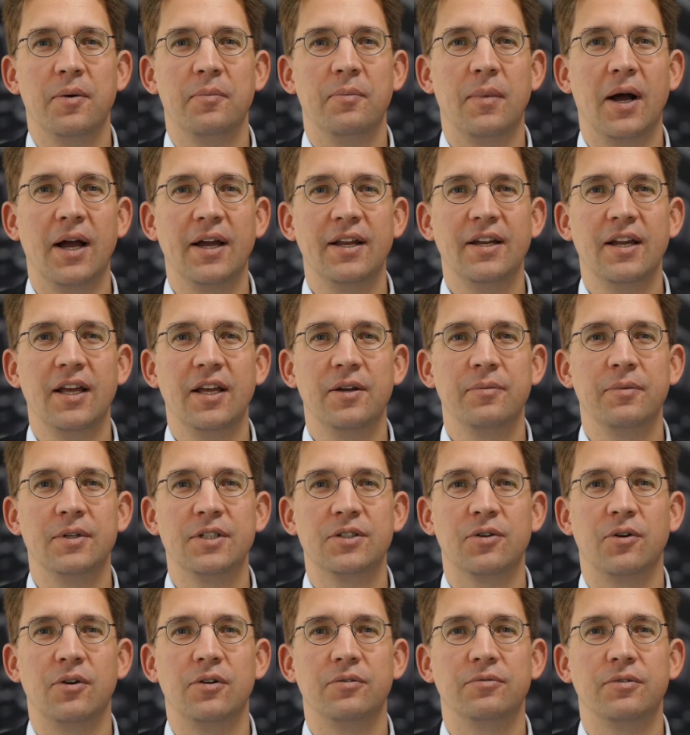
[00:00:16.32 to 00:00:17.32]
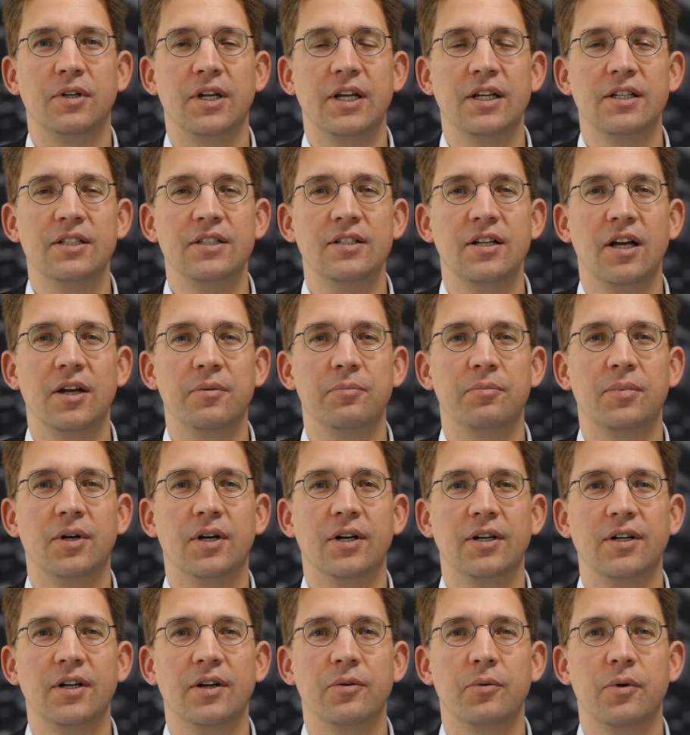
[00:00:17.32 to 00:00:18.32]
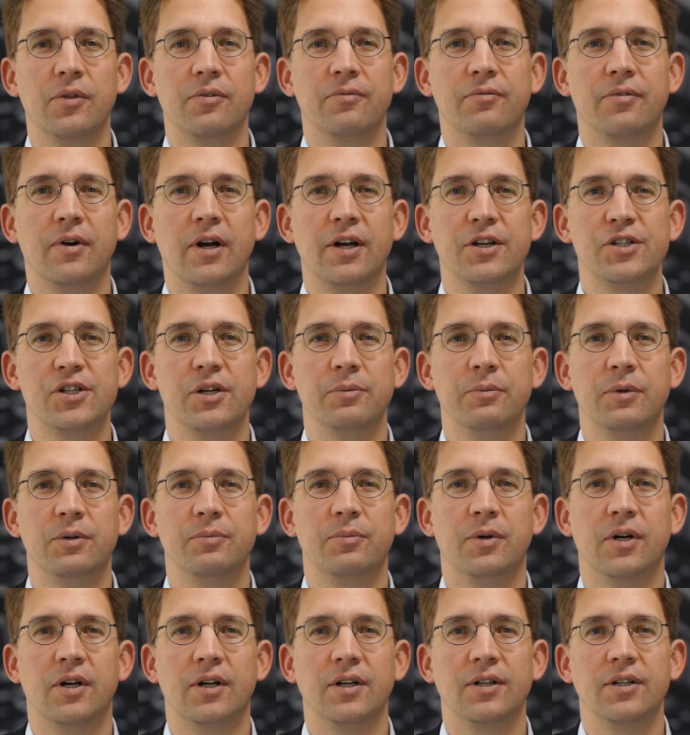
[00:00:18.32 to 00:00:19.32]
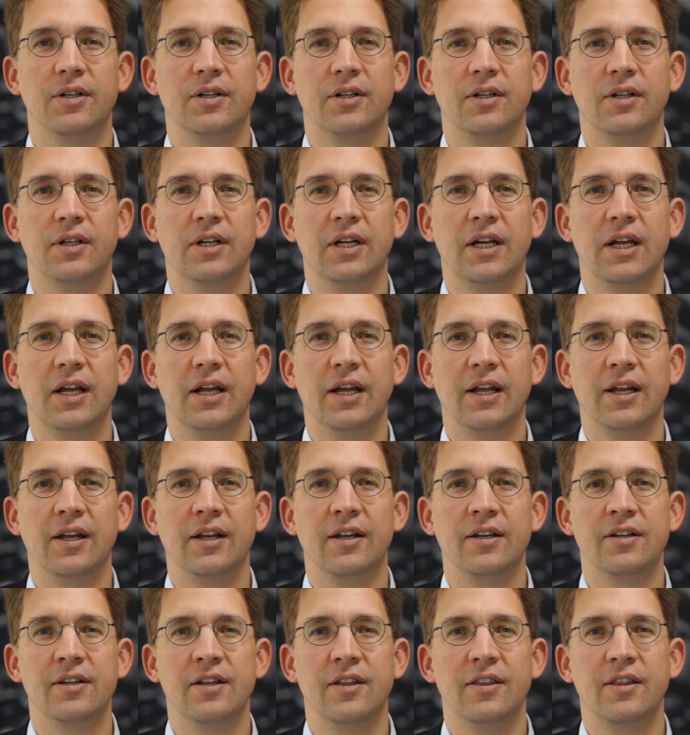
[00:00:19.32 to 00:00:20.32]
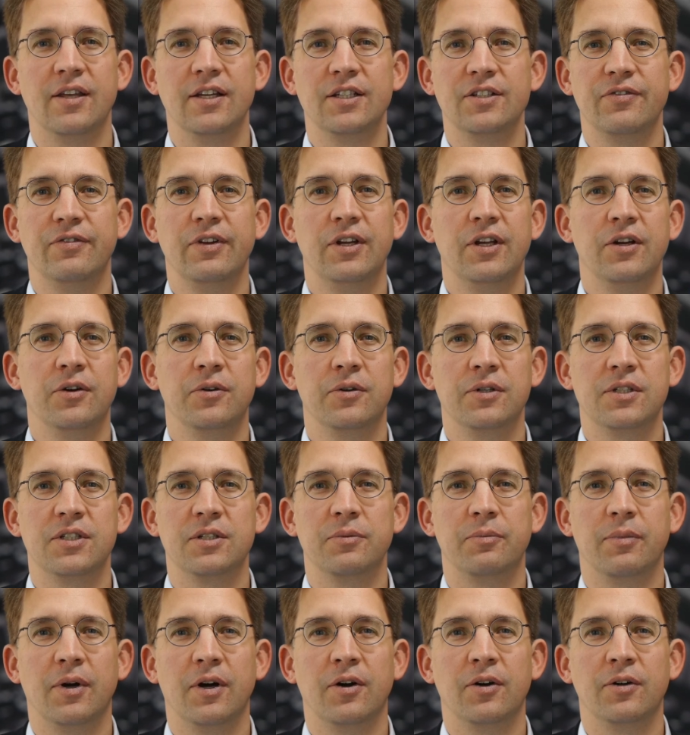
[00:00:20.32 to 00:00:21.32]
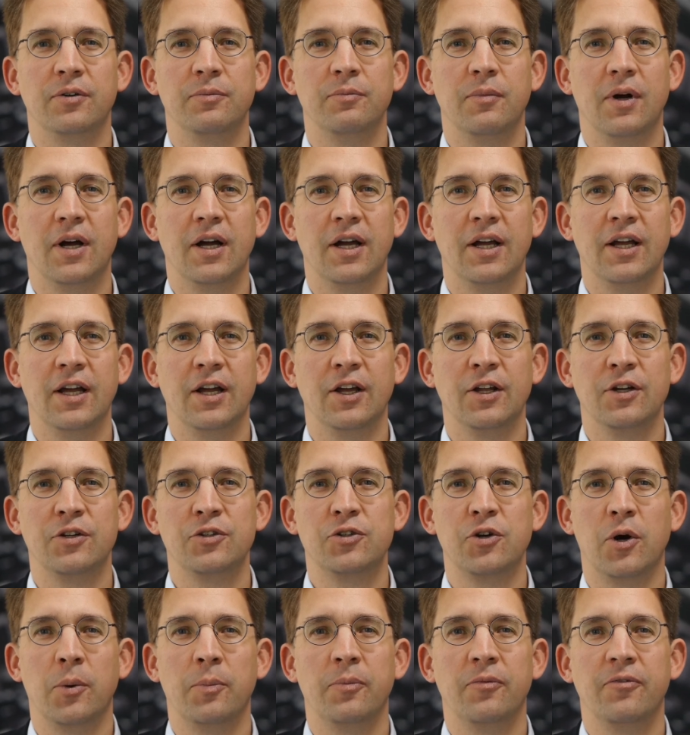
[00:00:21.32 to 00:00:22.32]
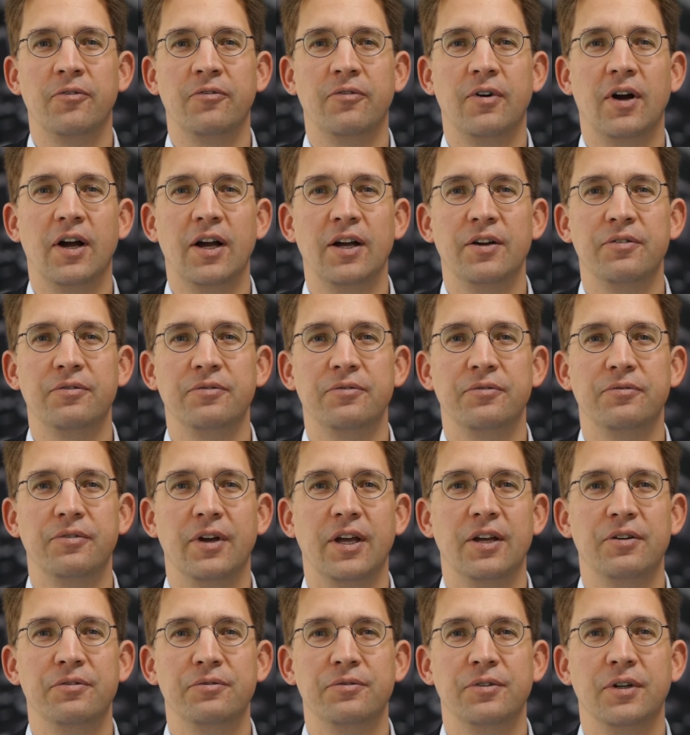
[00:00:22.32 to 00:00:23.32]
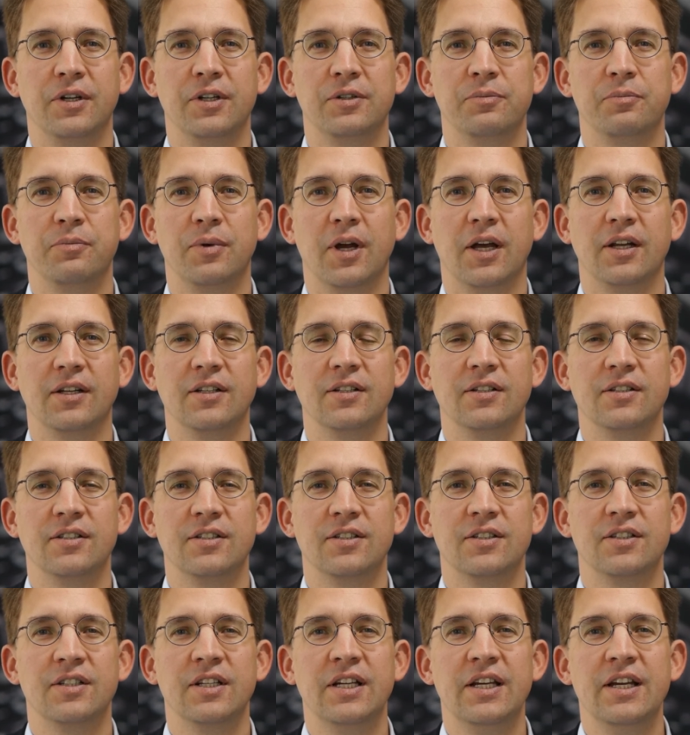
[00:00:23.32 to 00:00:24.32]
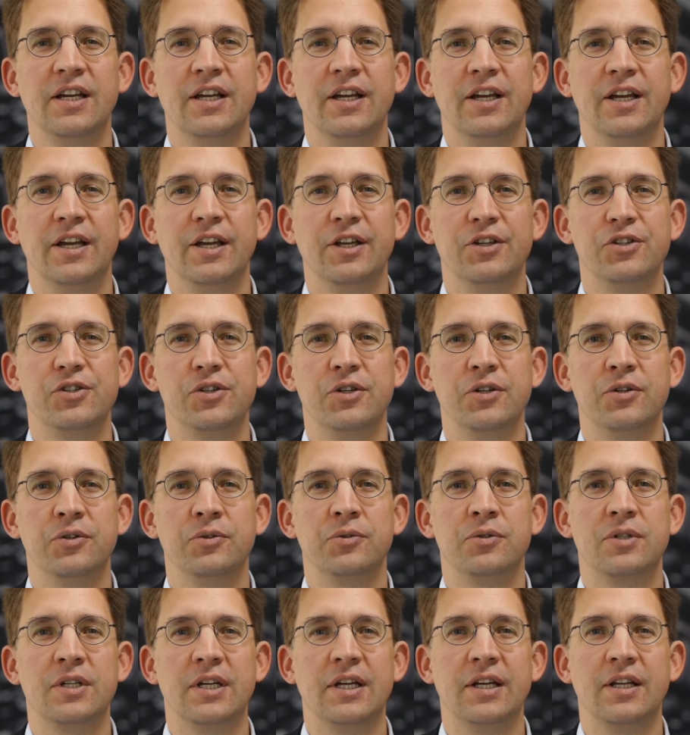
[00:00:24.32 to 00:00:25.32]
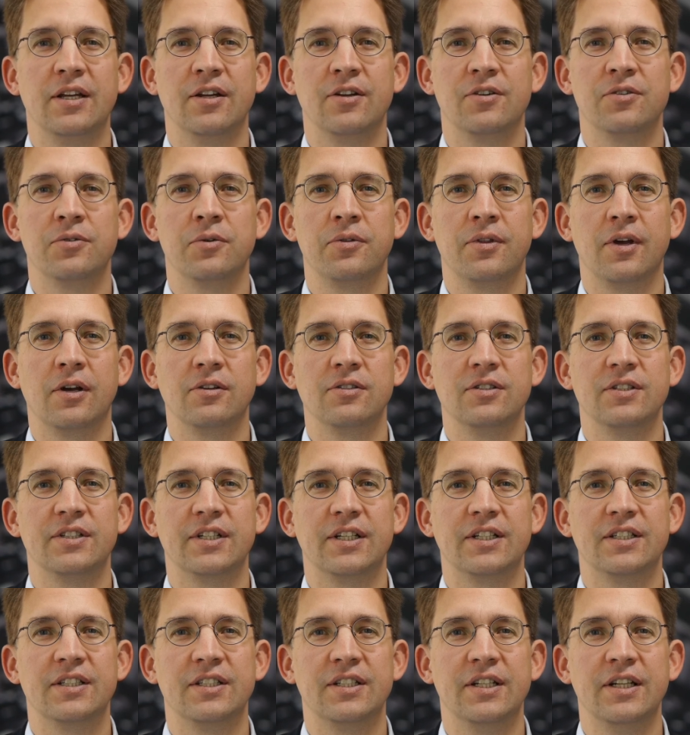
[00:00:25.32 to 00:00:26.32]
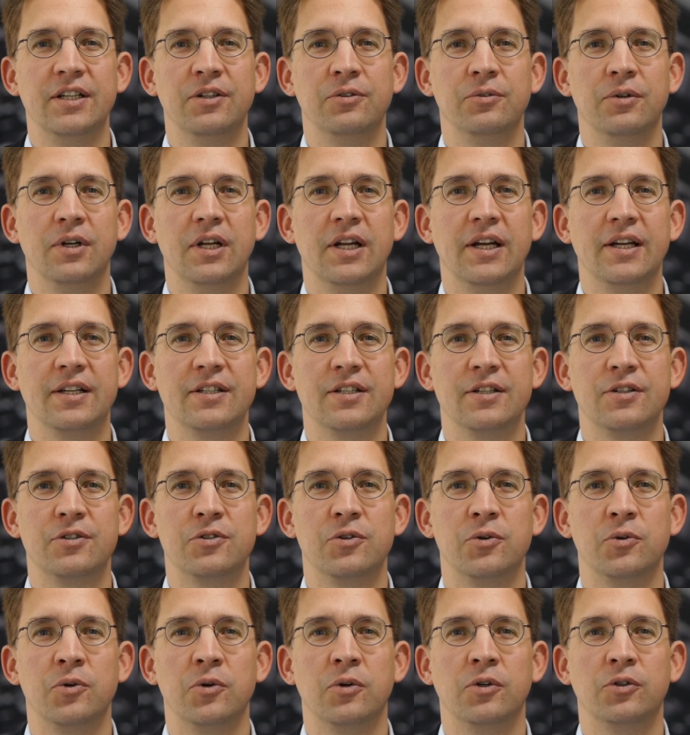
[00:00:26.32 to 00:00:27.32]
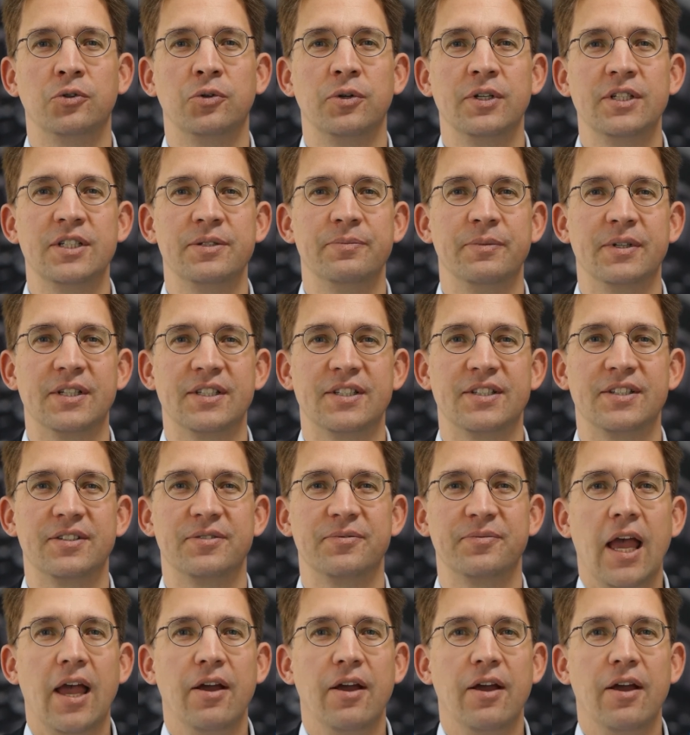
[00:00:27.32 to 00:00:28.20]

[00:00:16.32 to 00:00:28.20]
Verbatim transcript: My name is Rolf Claessen, I'm partner with Freischem & Partner and this video is about my top 5 favorite patents issued in 2016 related to Christmas.